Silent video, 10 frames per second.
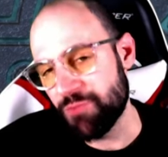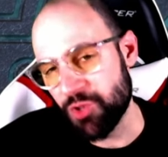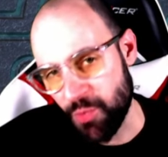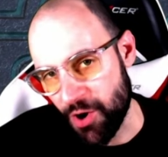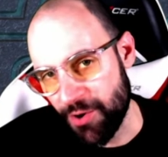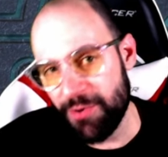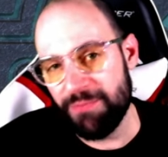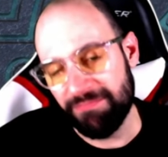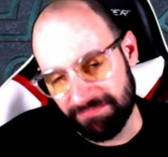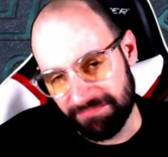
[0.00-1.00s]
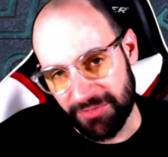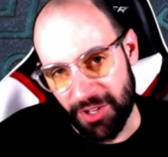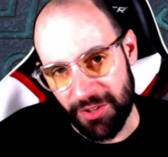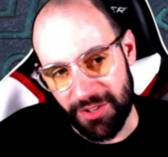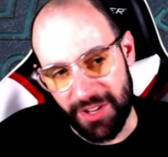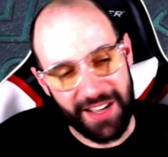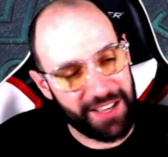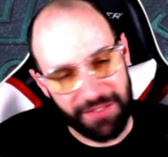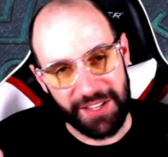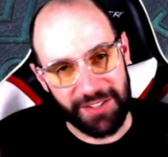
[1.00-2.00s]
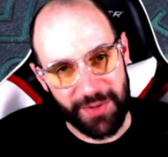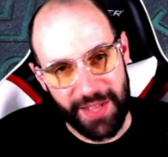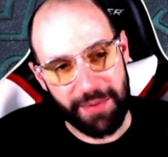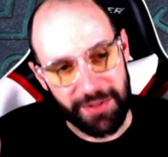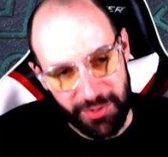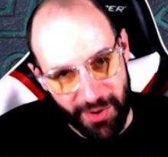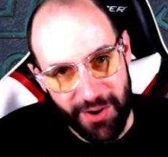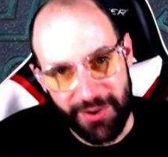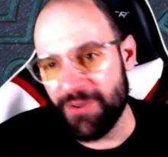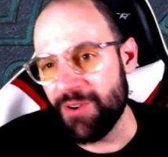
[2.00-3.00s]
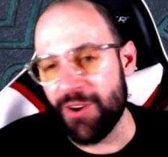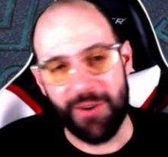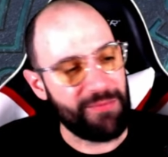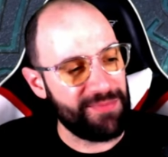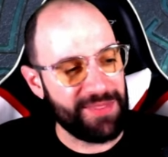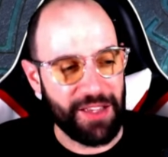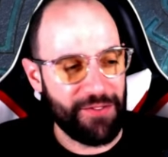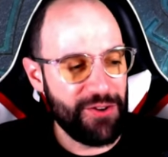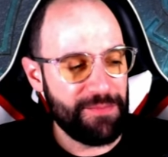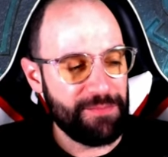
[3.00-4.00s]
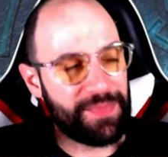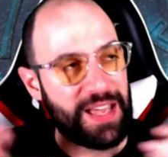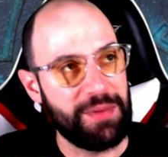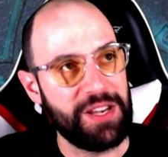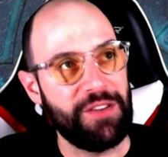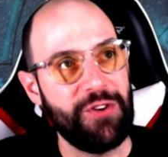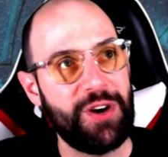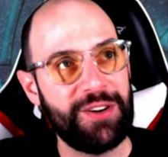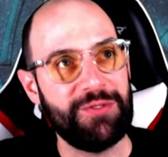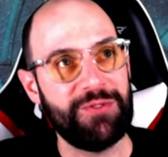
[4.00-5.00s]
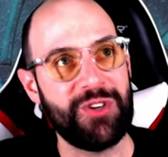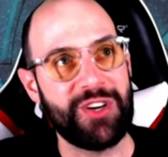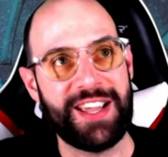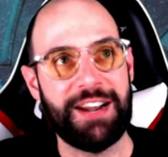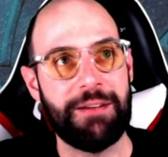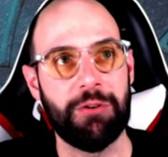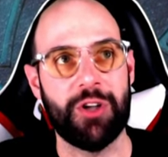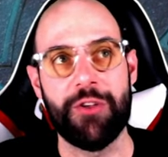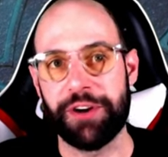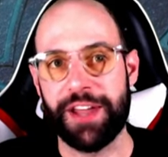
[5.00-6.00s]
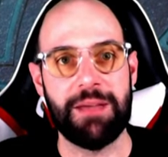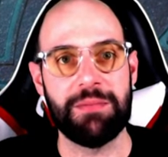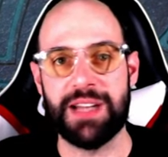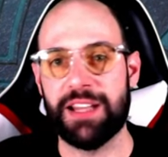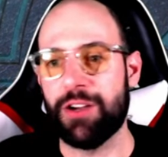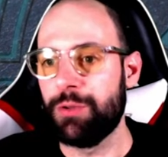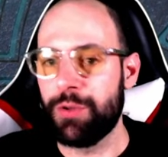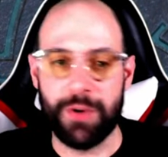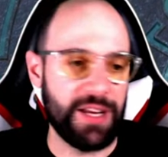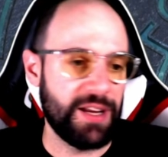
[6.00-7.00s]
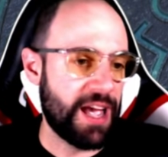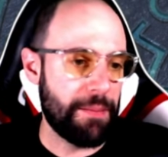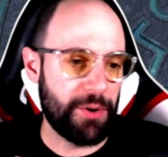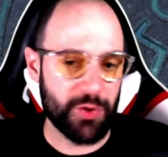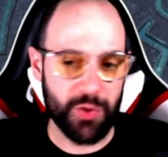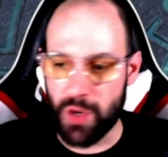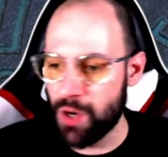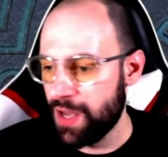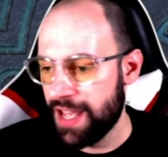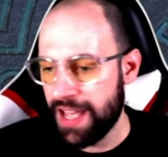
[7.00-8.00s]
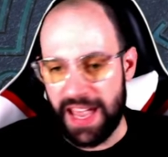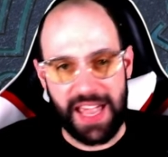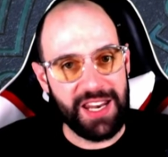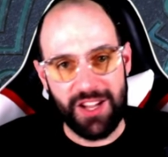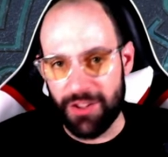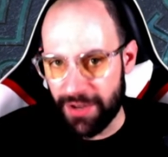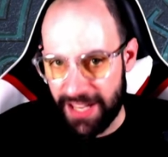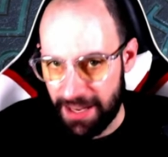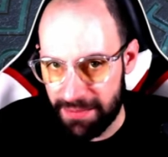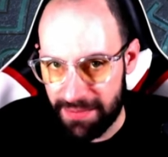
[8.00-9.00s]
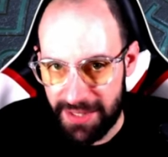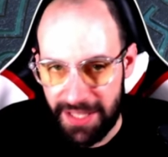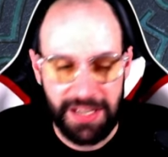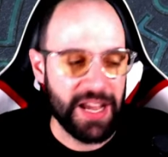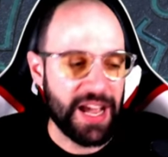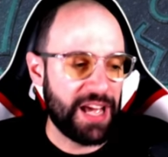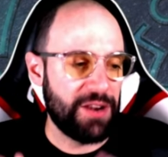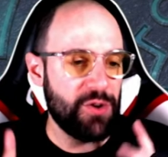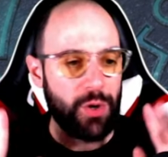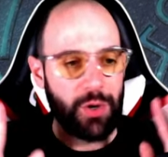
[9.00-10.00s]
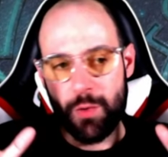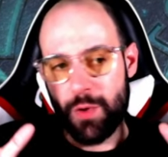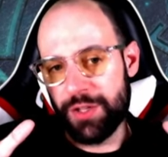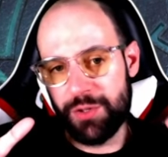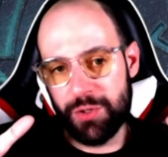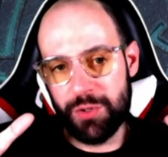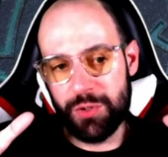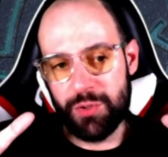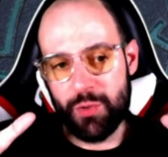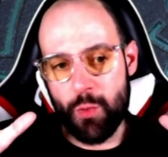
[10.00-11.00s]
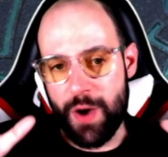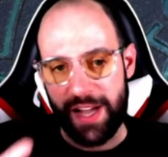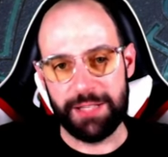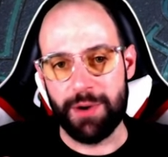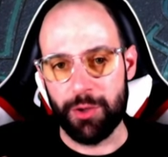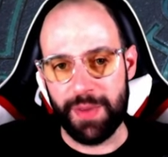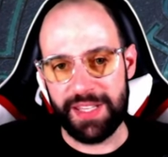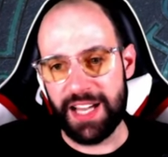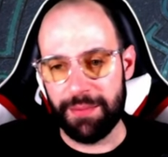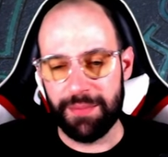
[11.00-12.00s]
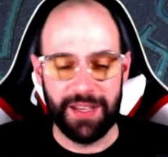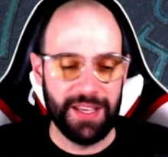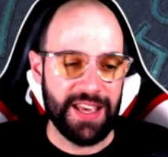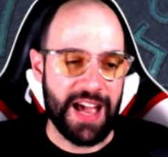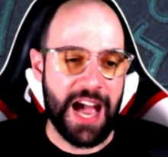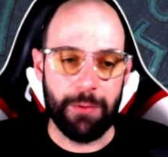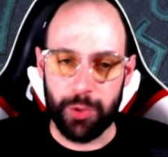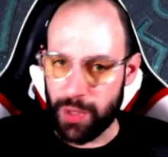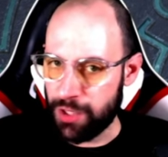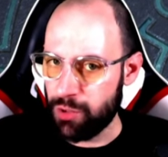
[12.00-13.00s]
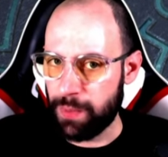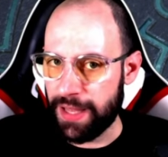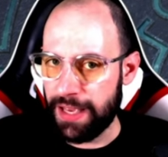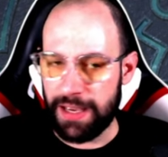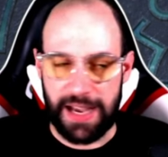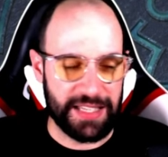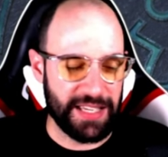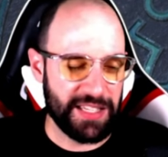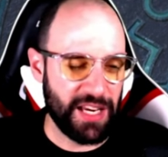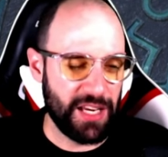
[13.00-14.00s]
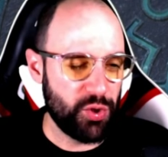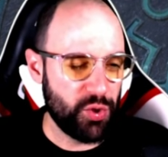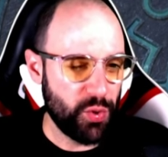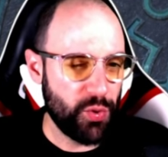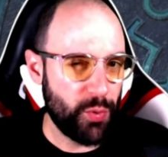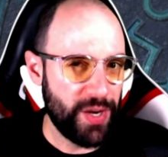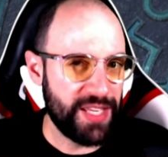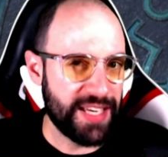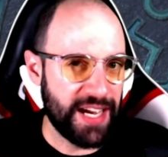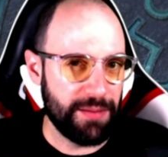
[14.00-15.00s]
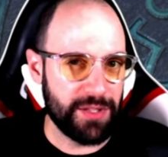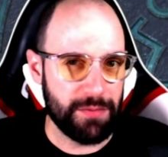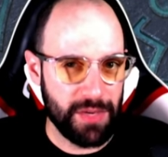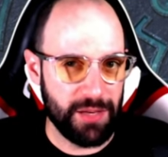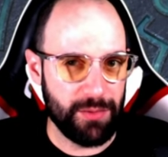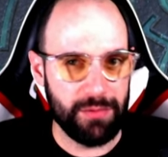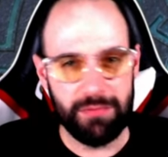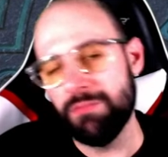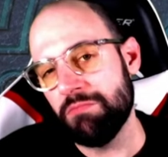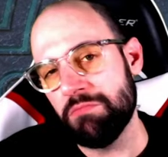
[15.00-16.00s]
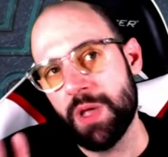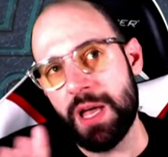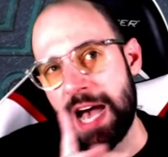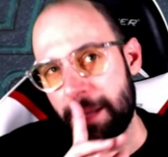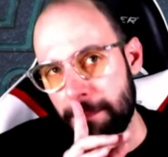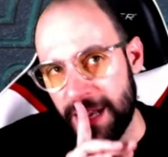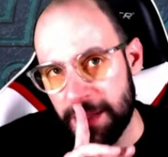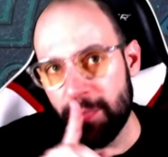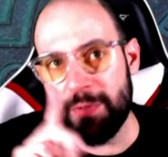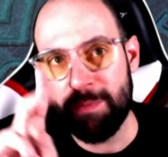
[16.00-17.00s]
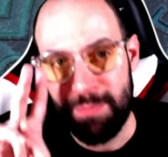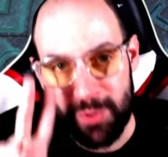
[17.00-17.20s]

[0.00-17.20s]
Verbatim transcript: Tomorrow? No, no, I don't think today, but tomorrow. Or if you, I mean, if you are, don't care about other games like Outer Ring, Ember Sword, any other game, and you only want to to watch about Big Time, I will try to play, as I say, two, three times minimum. Minimum